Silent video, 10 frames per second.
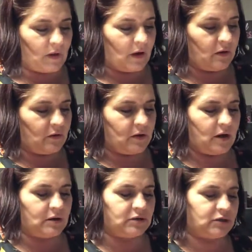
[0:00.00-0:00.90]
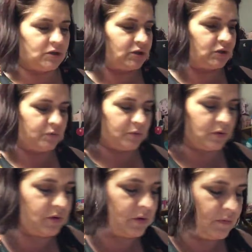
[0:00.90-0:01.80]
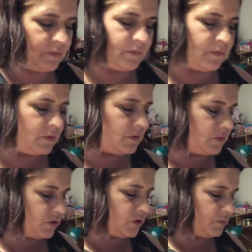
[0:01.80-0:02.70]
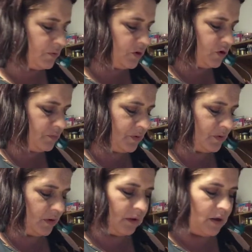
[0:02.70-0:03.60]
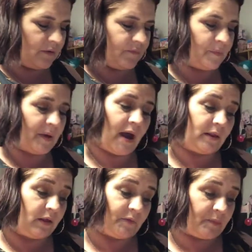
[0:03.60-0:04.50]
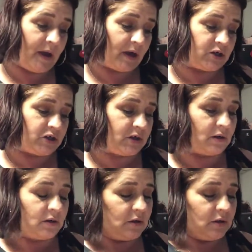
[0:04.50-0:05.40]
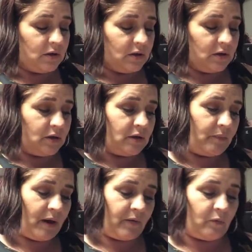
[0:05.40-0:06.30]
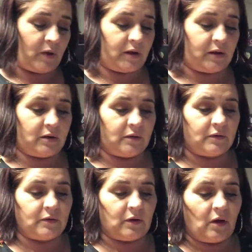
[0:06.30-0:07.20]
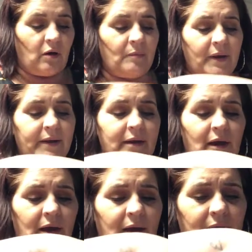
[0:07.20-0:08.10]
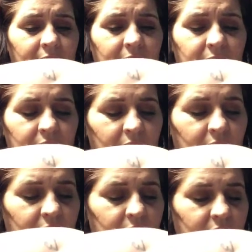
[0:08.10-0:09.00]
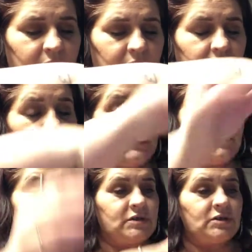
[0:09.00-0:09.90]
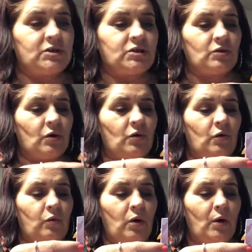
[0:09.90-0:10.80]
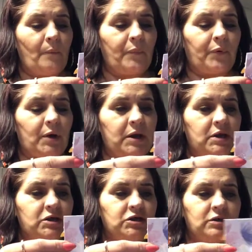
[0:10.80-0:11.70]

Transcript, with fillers: Oh, God. Super. Super, super. Love the... I love your packaging, by the way. Oh, my God. This is so pretty.